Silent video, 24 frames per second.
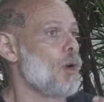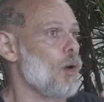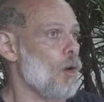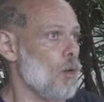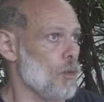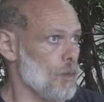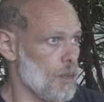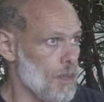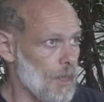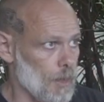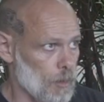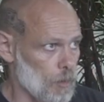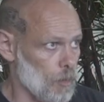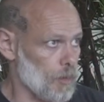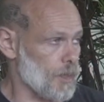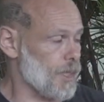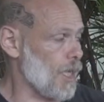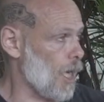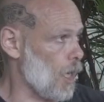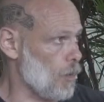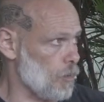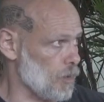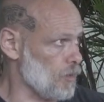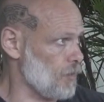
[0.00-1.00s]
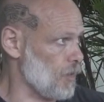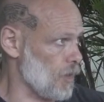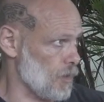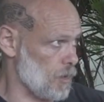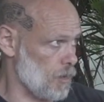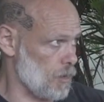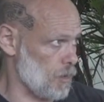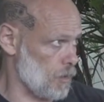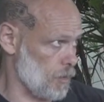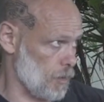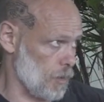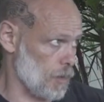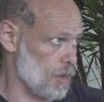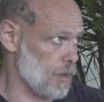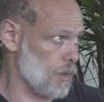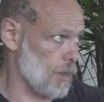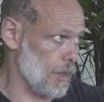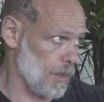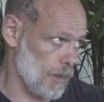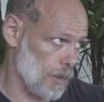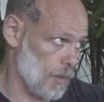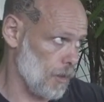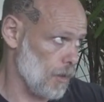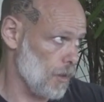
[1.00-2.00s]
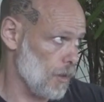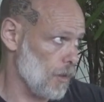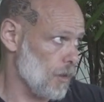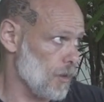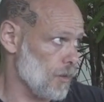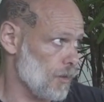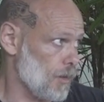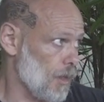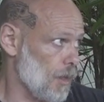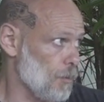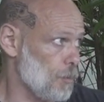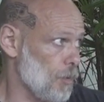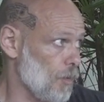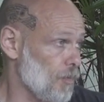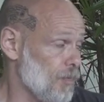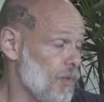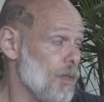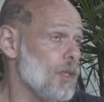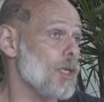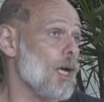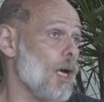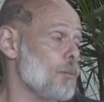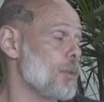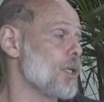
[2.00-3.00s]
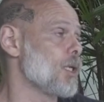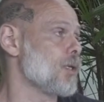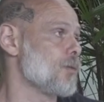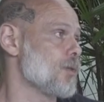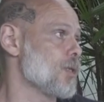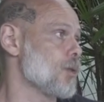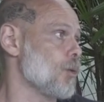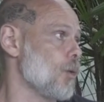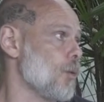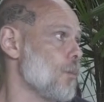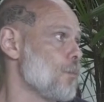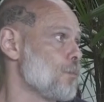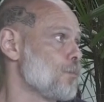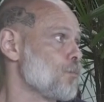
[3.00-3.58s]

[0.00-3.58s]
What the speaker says: on like the carrot versus the stick type of thing, I believe so.